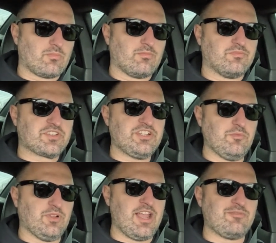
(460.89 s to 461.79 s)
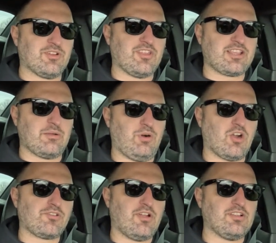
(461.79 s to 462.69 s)
Still playing with like the
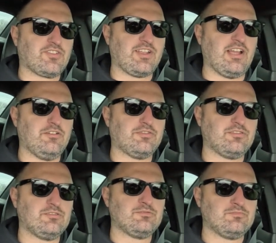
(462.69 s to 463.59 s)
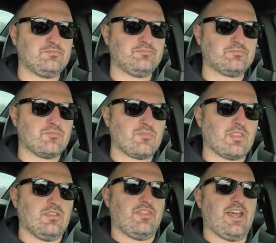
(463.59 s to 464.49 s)
part throttle stuff.
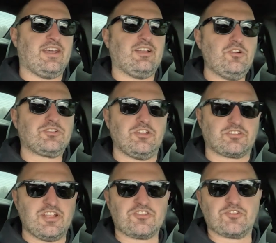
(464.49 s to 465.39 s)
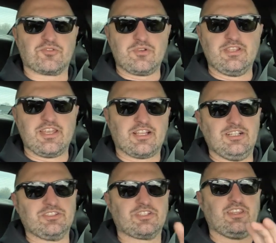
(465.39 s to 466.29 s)
That O2 sensor is really
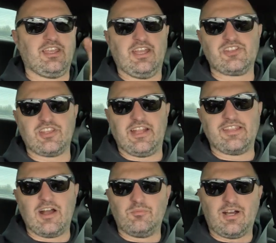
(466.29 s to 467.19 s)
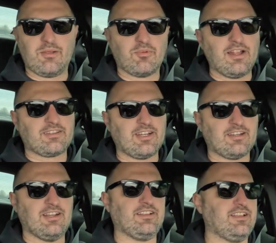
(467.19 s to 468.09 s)
close to the edge of that downpipe right
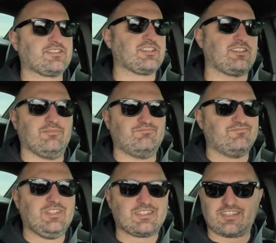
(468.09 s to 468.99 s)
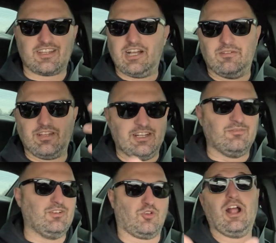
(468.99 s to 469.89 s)
there, and it's just an up,
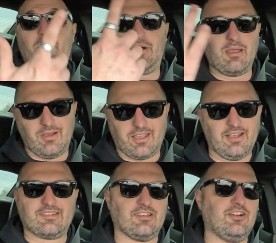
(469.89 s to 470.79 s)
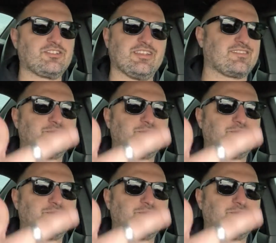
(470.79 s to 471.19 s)
or an up pipe, I guess. So it's